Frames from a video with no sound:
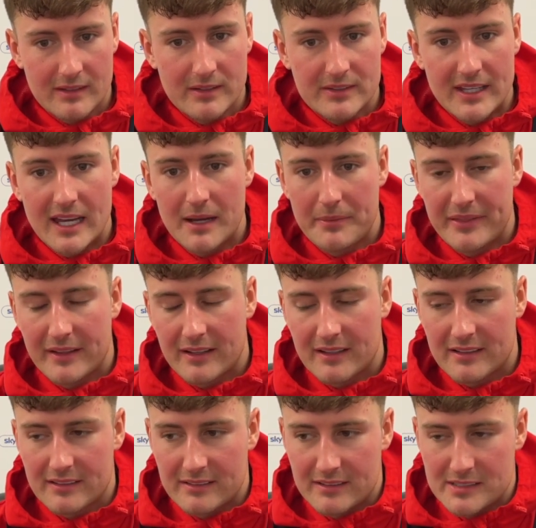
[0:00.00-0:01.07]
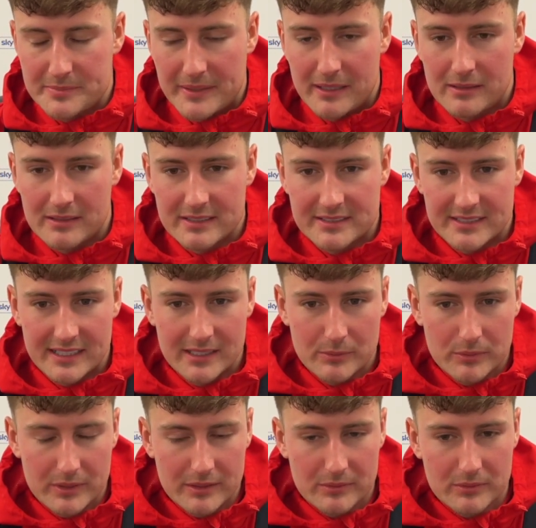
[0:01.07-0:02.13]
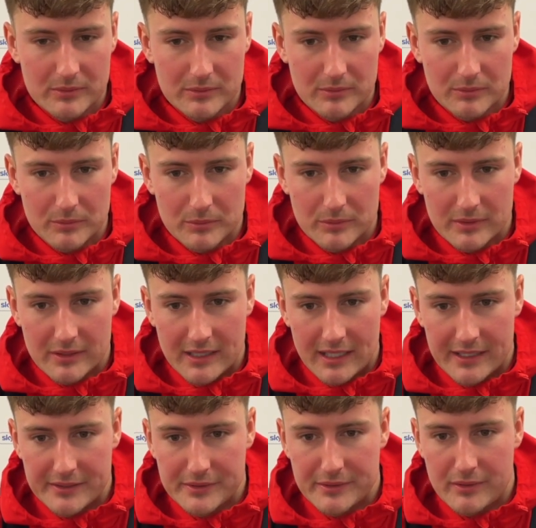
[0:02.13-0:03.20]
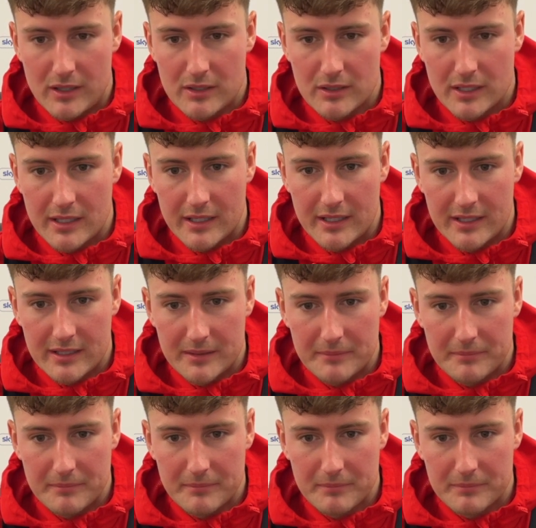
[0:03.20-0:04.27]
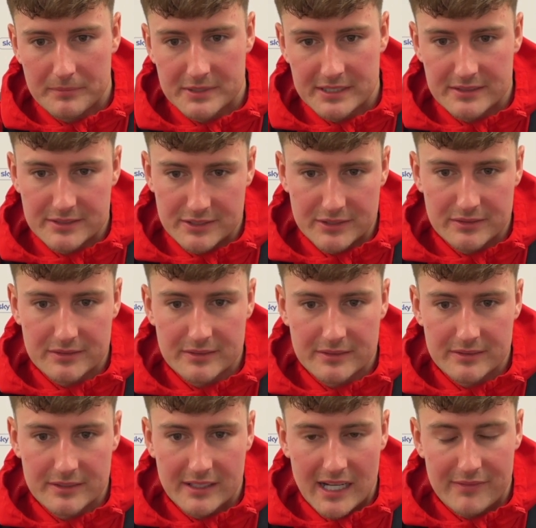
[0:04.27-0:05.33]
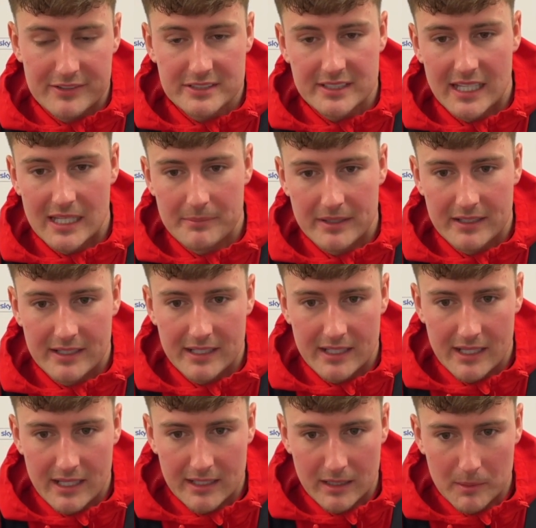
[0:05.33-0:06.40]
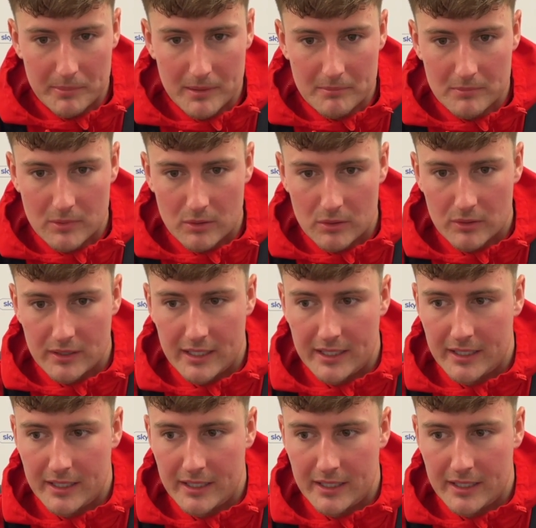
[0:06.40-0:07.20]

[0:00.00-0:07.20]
Yeah, I think you'll be able to see we kind of are since the gaffers came in a little bit more